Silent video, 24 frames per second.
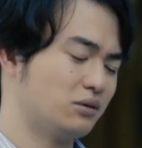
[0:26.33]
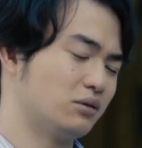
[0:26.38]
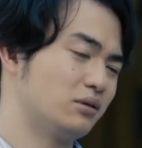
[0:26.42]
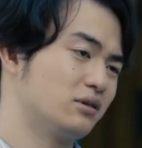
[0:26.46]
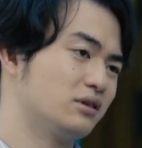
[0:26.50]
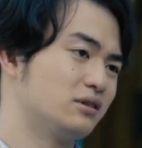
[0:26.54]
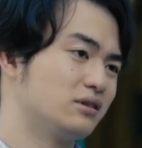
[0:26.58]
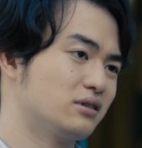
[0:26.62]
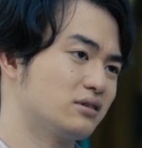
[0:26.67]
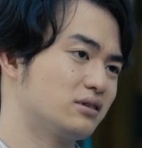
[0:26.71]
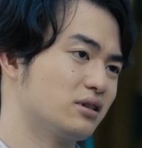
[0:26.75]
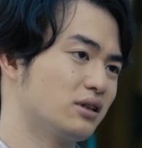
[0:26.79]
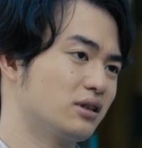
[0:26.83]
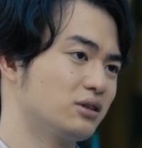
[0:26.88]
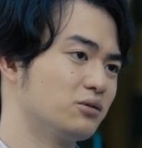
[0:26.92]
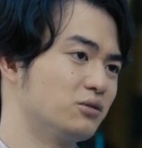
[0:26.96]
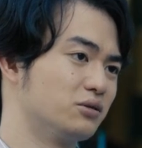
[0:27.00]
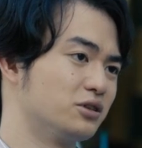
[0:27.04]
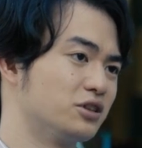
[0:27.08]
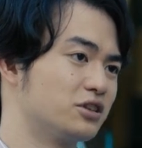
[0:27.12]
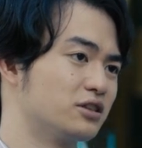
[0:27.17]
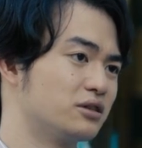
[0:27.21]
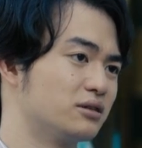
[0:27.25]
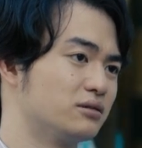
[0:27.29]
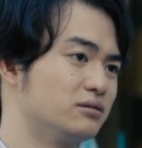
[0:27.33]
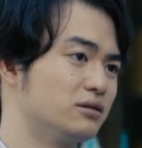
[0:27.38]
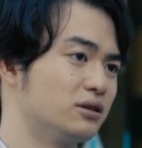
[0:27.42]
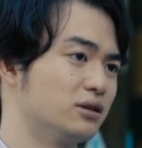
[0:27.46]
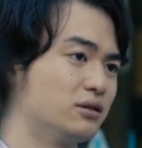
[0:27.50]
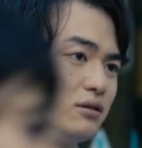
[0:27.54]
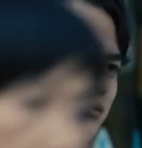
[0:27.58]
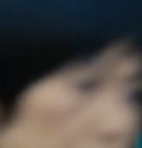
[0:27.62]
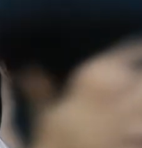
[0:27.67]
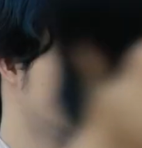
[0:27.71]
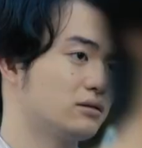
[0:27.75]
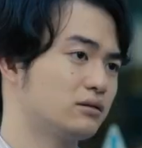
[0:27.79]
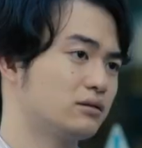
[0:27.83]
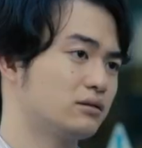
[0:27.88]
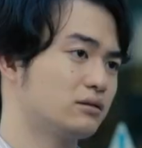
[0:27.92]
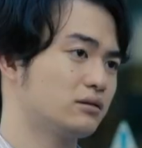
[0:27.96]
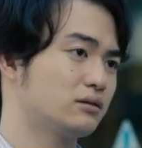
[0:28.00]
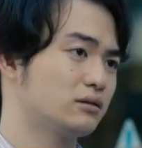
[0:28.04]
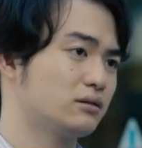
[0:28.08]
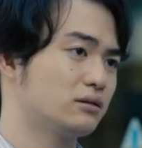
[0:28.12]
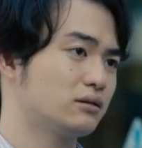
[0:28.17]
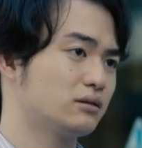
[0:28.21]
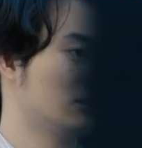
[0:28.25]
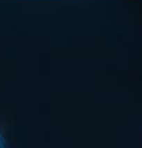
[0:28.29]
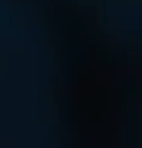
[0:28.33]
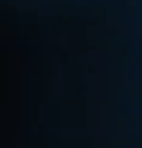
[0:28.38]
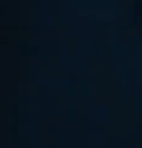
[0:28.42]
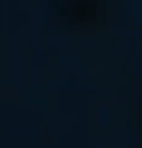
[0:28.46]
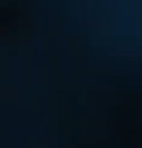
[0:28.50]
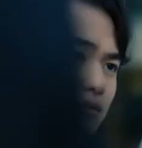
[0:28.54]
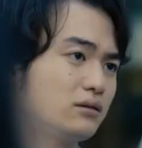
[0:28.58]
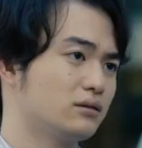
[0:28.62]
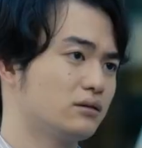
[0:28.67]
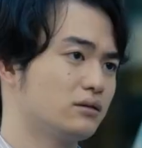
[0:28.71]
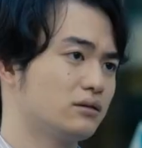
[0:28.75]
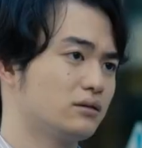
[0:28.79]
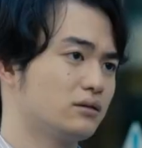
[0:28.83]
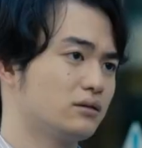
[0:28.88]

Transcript: Chota, works in an office, and is tired